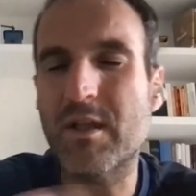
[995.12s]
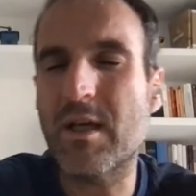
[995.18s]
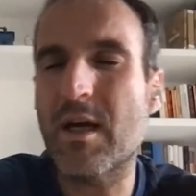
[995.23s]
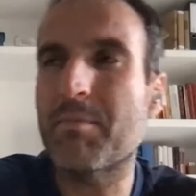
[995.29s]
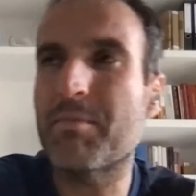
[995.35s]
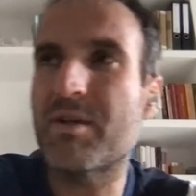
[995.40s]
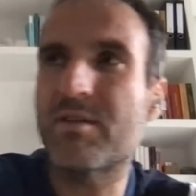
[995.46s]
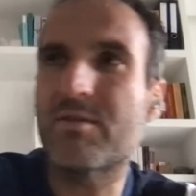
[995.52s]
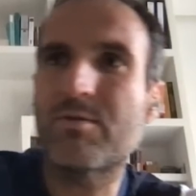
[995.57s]
what
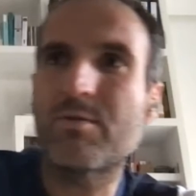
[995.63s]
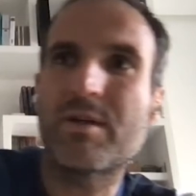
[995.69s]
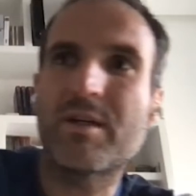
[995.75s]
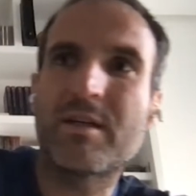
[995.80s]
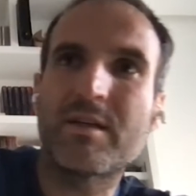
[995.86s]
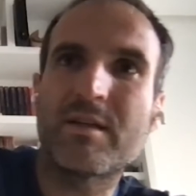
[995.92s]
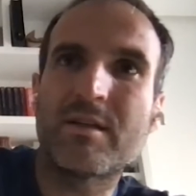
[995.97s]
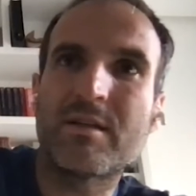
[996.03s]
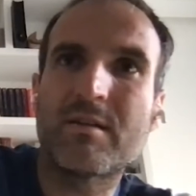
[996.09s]
happens
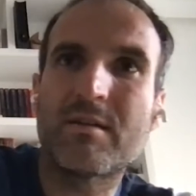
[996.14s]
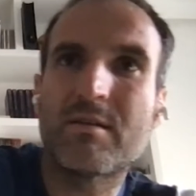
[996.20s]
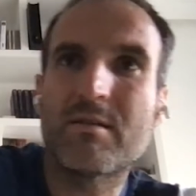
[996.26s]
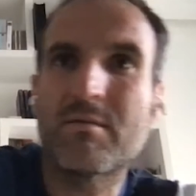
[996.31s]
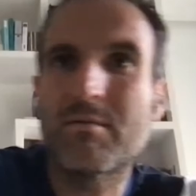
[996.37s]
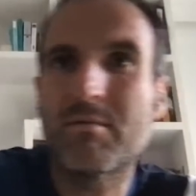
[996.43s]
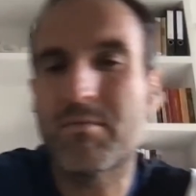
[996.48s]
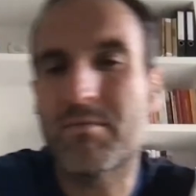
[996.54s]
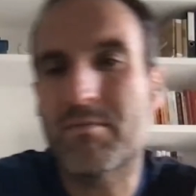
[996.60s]

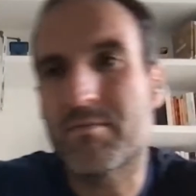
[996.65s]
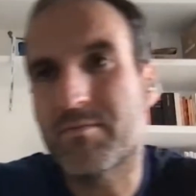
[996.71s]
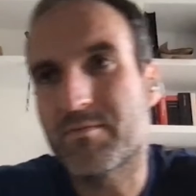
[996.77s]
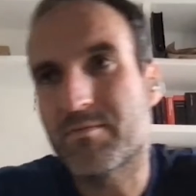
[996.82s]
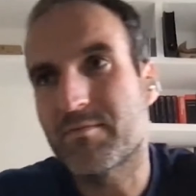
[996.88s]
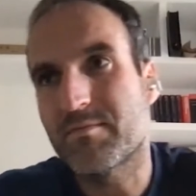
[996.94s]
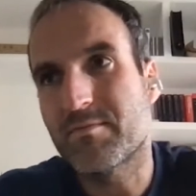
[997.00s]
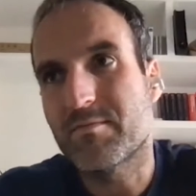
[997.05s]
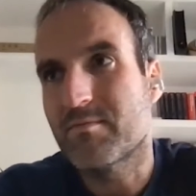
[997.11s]
when
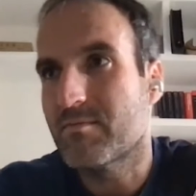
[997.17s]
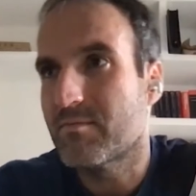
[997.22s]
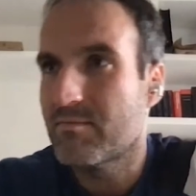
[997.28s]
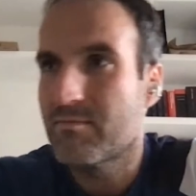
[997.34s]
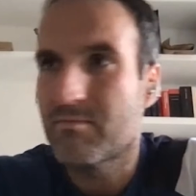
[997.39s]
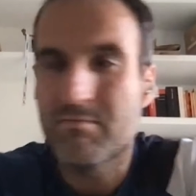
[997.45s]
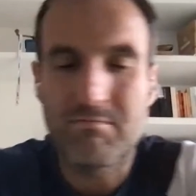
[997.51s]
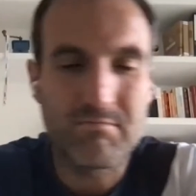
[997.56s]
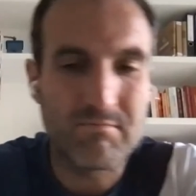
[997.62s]

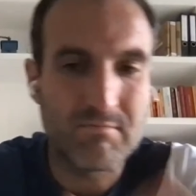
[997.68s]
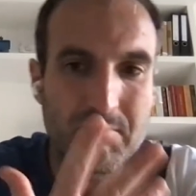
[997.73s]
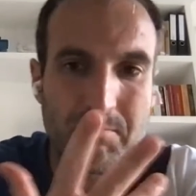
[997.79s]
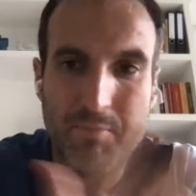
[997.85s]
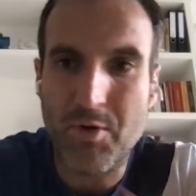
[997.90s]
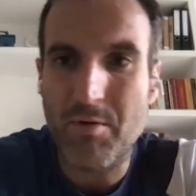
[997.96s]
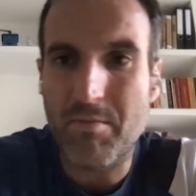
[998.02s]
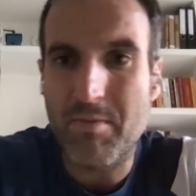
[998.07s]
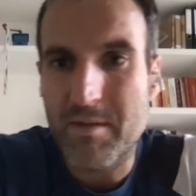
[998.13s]

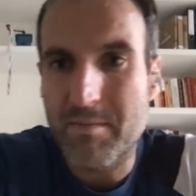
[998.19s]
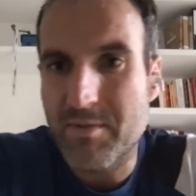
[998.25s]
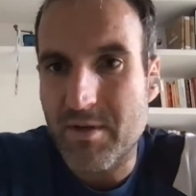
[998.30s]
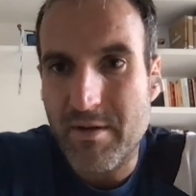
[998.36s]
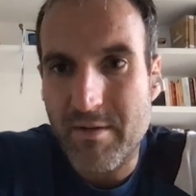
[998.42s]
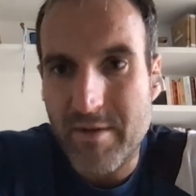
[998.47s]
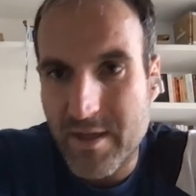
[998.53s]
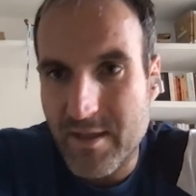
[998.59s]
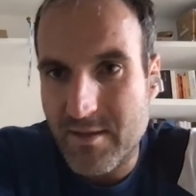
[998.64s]

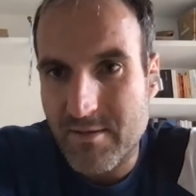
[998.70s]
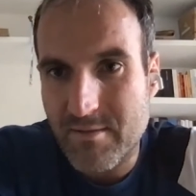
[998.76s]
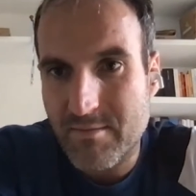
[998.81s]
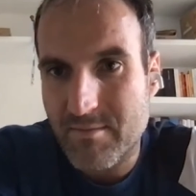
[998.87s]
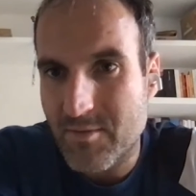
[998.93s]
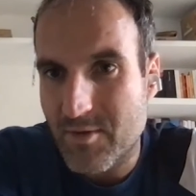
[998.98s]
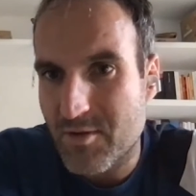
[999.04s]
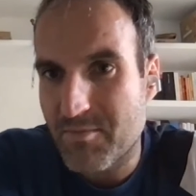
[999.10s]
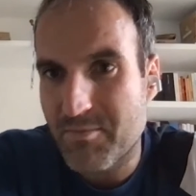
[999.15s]
problems arise?
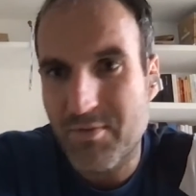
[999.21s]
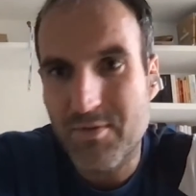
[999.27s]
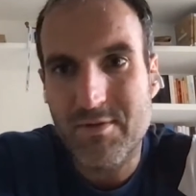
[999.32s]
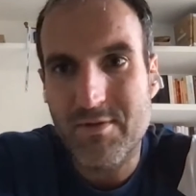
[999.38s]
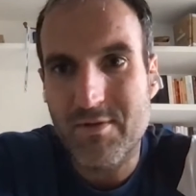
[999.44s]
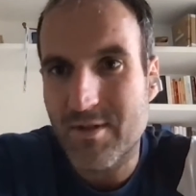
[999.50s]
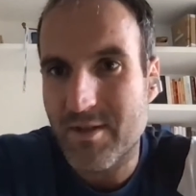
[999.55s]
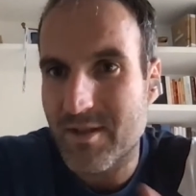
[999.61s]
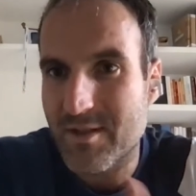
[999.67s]

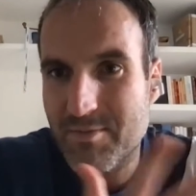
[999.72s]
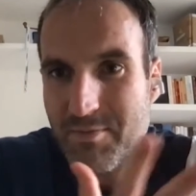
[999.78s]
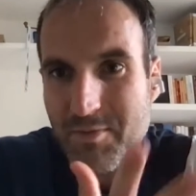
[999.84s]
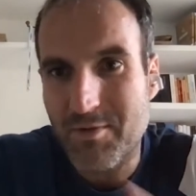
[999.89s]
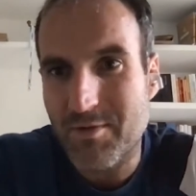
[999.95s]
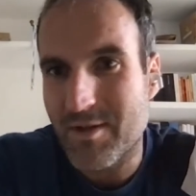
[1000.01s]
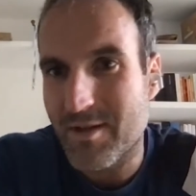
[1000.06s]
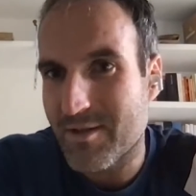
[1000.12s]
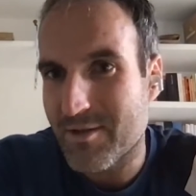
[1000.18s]
Computer gets
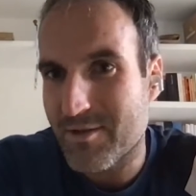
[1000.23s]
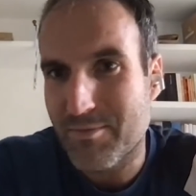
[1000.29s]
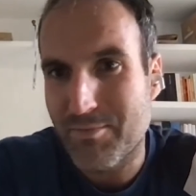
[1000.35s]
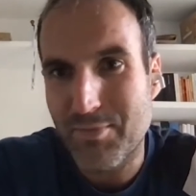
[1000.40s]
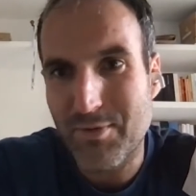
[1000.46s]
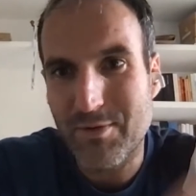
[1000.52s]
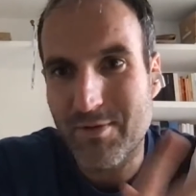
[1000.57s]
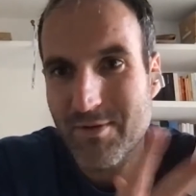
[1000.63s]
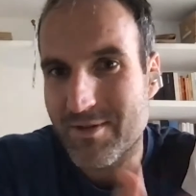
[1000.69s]
broken,
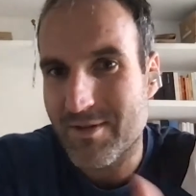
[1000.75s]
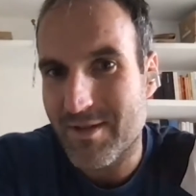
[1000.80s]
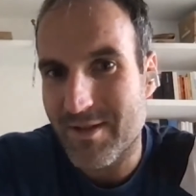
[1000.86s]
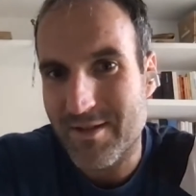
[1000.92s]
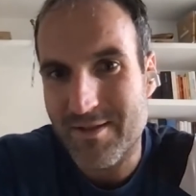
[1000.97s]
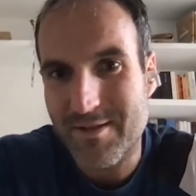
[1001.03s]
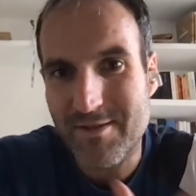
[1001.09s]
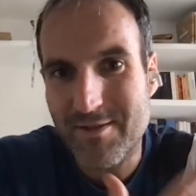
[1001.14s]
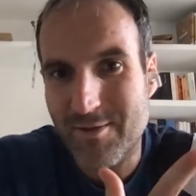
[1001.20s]
computers
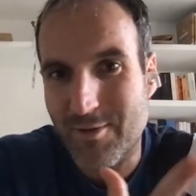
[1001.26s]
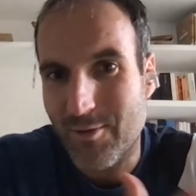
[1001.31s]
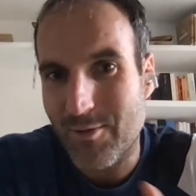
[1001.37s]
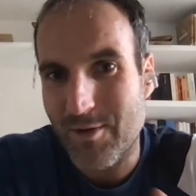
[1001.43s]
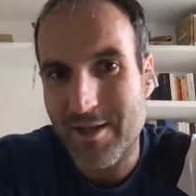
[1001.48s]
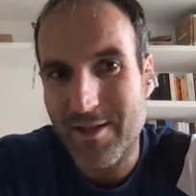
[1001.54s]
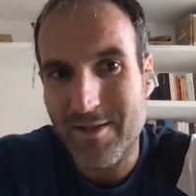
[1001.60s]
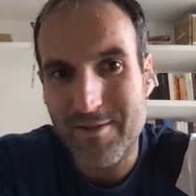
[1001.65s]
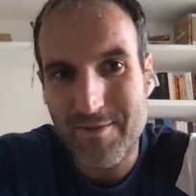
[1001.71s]
gets
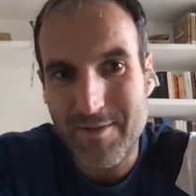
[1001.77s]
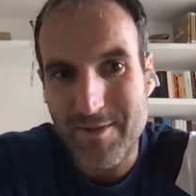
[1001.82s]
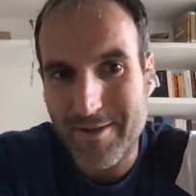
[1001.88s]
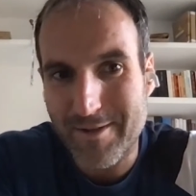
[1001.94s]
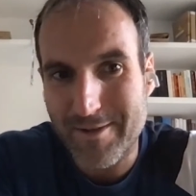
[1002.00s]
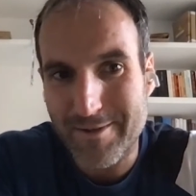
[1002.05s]
stolen,